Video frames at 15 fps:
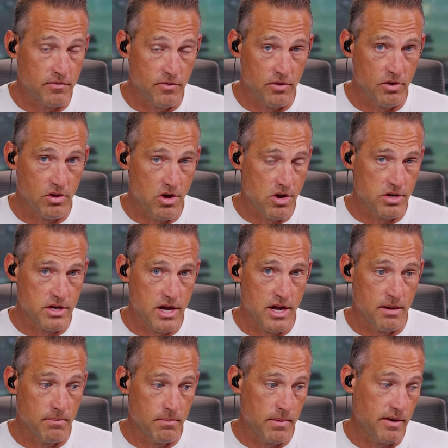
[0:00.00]
for a long
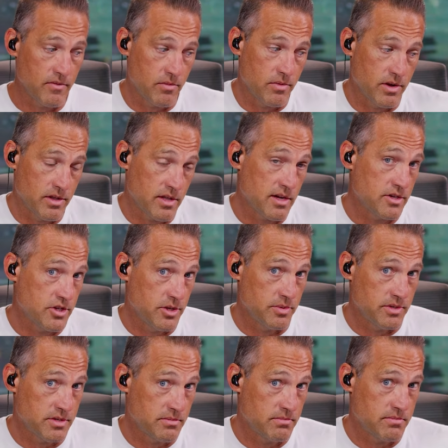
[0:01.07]
time. Everyone thought she was